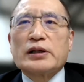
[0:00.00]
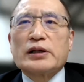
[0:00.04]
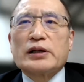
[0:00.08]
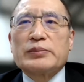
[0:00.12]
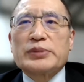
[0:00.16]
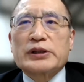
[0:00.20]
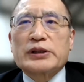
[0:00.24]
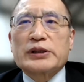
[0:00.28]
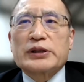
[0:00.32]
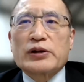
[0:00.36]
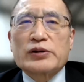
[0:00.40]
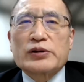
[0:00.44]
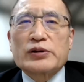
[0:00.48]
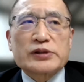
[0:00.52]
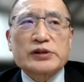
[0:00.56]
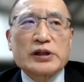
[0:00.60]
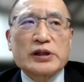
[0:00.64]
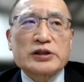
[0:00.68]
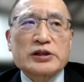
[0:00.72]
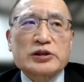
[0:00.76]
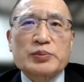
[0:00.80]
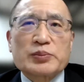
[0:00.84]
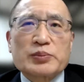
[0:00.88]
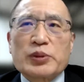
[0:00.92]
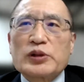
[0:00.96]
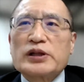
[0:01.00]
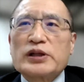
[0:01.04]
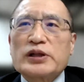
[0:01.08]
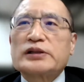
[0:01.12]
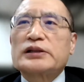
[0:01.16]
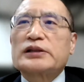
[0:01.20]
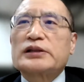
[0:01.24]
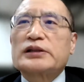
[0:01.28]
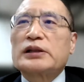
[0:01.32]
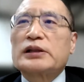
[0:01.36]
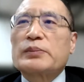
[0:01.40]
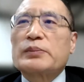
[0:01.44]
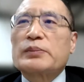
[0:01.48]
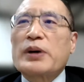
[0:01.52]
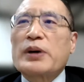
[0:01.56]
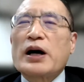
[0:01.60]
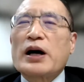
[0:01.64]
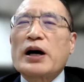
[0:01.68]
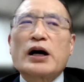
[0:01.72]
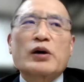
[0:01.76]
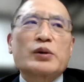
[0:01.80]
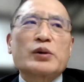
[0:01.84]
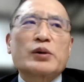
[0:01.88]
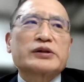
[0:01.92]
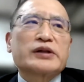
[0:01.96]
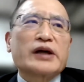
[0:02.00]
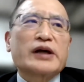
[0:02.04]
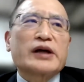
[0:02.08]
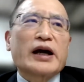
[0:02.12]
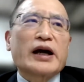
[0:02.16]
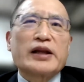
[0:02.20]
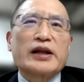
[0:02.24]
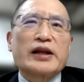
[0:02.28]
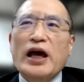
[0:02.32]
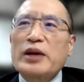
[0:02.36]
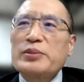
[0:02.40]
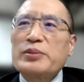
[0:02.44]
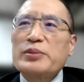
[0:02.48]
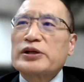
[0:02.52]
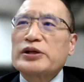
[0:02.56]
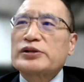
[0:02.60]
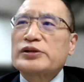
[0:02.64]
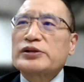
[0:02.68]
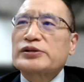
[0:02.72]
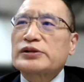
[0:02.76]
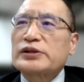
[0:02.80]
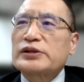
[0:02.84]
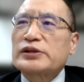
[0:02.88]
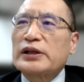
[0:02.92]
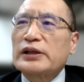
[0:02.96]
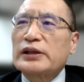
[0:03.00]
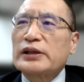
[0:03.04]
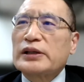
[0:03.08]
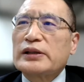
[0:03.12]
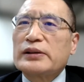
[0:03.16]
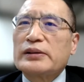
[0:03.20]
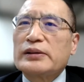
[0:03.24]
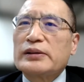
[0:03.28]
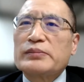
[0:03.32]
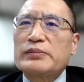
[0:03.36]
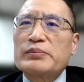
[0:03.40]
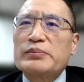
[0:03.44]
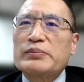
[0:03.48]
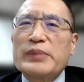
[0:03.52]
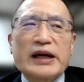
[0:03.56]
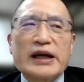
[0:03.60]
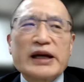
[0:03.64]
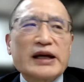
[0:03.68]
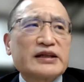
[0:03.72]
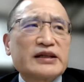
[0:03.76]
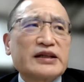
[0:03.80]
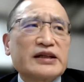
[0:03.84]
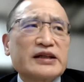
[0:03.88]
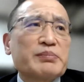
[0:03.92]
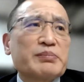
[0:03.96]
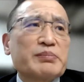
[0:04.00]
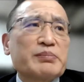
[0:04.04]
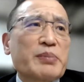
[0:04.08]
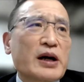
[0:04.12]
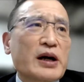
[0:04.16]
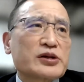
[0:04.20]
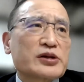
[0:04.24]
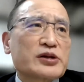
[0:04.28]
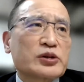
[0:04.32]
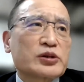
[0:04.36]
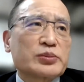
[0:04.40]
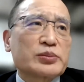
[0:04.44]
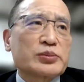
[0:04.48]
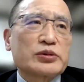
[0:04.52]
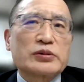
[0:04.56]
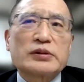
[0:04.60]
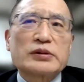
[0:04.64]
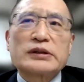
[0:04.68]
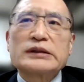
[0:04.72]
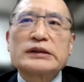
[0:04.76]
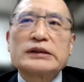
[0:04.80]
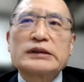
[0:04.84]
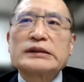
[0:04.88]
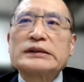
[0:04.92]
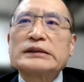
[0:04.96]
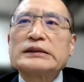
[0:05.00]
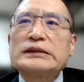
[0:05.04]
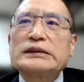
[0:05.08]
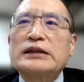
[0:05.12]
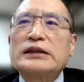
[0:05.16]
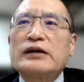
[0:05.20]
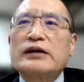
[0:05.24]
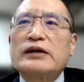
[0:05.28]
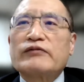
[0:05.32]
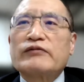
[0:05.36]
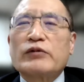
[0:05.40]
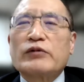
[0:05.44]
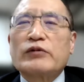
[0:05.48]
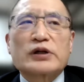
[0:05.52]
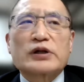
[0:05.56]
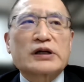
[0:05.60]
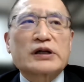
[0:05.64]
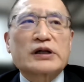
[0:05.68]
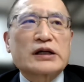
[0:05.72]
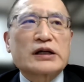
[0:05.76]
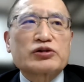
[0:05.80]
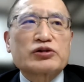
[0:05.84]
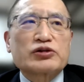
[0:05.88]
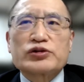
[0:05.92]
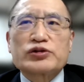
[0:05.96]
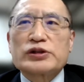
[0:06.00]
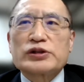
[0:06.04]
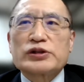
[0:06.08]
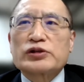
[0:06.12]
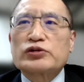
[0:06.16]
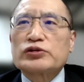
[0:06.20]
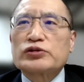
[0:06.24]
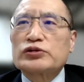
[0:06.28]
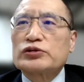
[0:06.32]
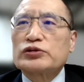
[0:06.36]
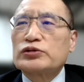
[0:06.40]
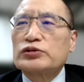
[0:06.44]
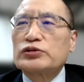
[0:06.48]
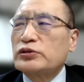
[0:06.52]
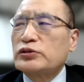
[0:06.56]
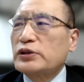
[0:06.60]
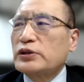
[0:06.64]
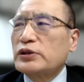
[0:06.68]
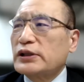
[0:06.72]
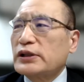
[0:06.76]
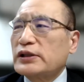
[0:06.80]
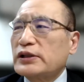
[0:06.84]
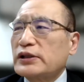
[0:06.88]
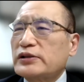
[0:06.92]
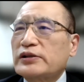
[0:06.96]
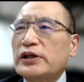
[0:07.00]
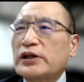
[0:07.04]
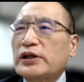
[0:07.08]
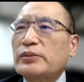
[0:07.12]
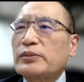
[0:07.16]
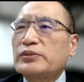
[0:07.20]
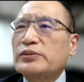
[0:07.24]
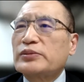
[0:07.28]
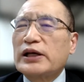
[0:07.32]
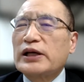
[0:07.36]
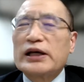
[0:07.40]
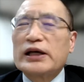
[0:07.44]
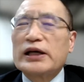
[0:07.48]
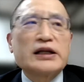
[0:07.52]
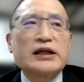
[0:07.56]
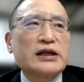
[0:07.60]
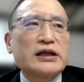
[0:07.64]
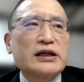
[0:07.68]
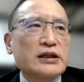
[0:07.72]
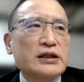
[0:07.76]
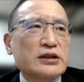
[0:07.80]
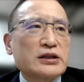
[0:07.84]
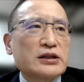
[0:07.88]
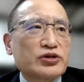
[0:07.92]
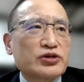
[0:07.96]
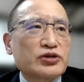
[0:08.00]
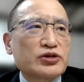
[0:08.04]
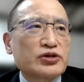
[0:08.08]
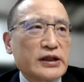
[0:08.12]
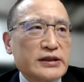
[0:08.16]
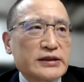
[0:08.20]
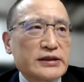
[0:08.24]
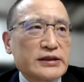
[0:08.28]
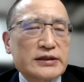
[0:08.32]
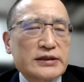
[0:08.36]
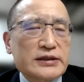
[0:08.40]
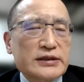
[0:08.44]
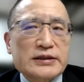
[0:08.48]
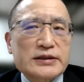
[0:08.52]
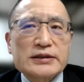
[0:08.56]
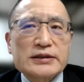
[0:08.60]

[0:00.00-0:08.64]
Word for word: because its political power dynamics uh, made it impossible for the country to attempt any changes.